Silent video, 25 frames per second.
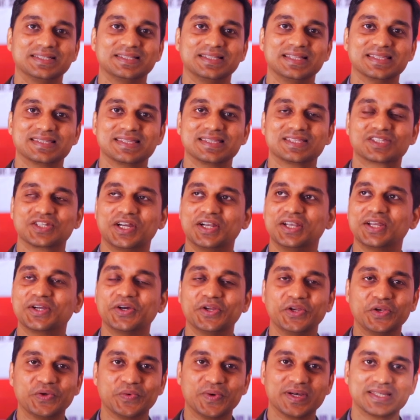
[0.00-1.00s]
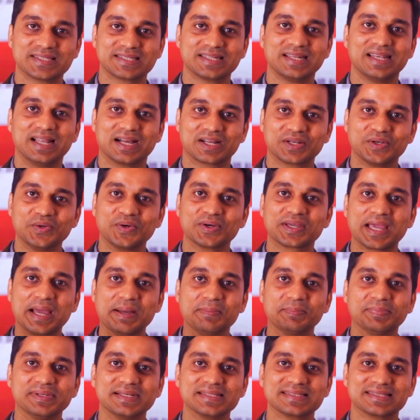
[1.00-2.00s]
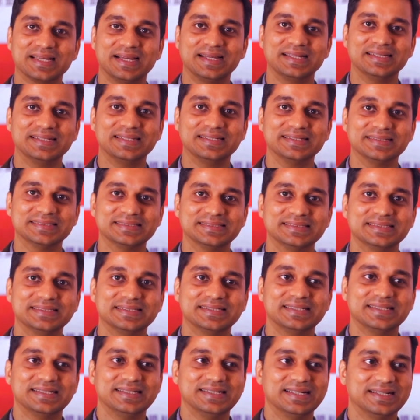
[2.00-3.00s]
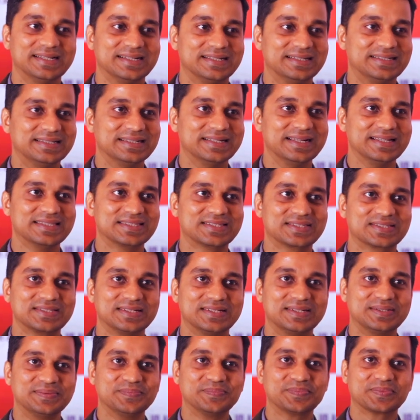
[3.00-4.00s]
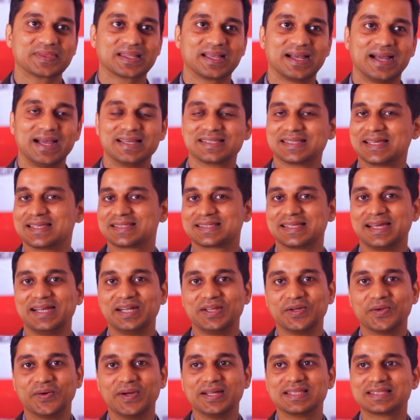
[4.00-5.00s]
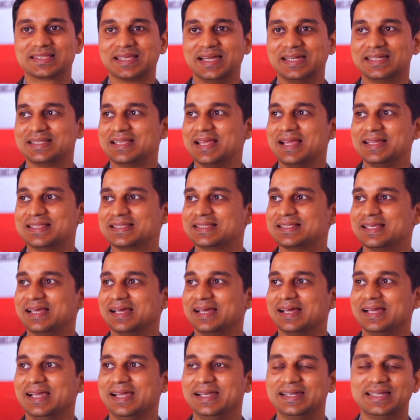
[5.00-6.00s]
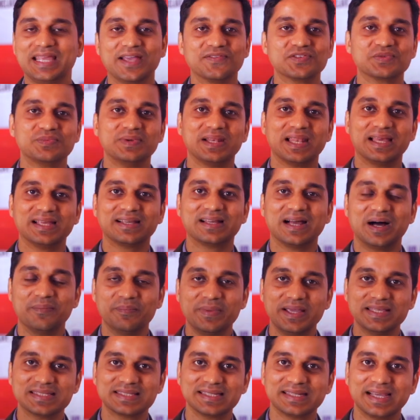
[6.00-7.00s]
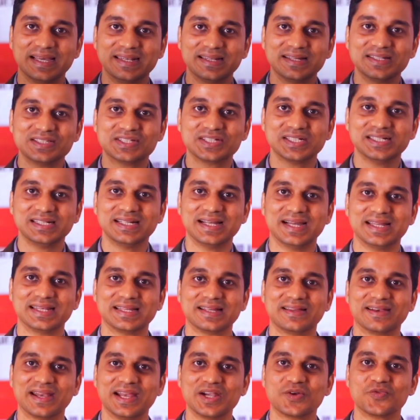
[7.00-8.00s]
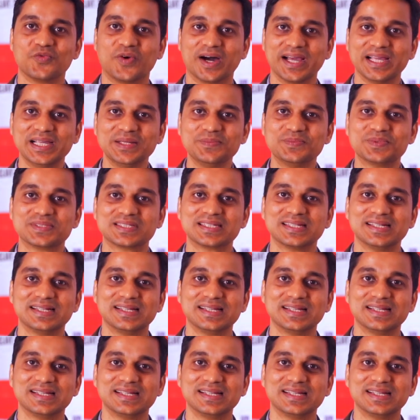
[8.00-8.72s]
This is Chandigarh University Lucknow campus, and it's as I said, you know, it gives me like amazing energy and great vibes.